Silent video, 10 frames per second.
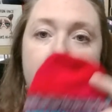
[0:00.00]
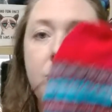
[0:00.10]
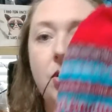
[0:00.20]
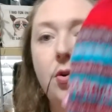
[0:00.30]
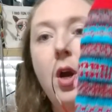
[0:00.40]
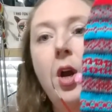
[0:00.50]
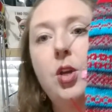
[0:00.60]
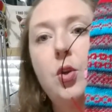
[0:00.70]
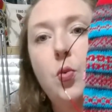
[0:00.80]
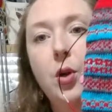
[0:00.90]
So
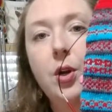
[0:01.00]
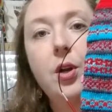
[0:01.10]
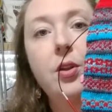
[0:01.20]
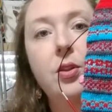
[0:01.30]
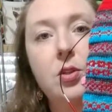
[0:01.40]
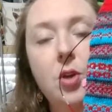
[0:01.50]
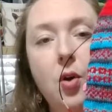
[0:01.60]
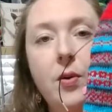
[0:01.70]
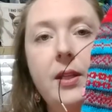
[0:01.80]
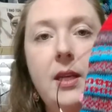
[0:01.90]
you work the
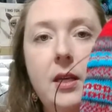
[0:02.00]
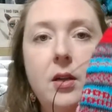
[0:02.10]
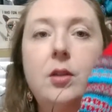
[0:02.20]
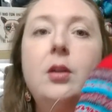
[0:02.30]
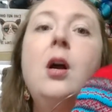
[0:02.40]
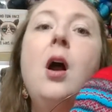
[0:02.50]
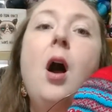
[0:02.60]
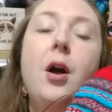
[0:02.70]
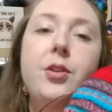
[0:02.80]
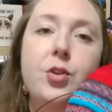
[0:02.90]
toe and the heel
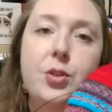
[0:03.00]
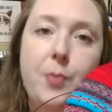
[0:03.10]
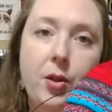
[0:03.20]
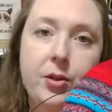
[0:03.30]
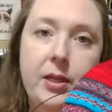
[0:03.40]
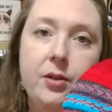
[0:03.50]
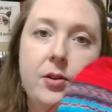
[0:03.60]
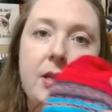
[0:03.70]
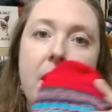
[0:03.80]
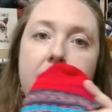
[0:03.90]
on your smaller
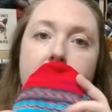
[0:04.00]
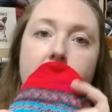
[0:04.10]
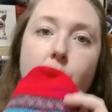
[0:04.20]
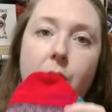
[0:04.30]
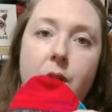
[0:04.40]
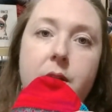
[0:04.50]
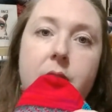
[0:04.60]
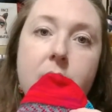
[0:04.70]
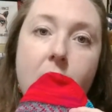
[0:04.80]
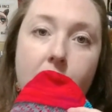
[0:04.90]
needles, and then you work
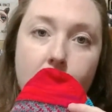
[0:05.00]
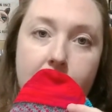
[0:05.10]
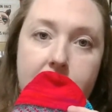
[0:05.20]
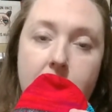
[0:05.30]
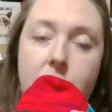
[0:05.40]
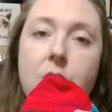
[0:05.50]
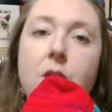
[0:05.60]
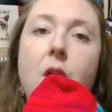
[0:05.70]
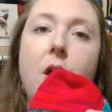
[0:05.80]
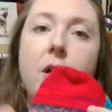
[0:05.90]
the color work section
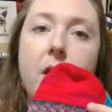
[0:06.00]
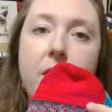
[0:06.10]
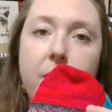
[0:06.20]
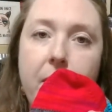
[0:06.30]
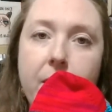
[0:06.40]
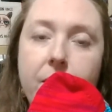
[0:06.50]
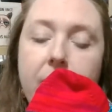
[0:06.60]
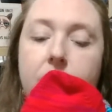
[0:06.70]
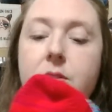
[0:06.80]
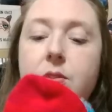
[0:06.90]
on the bigger needles.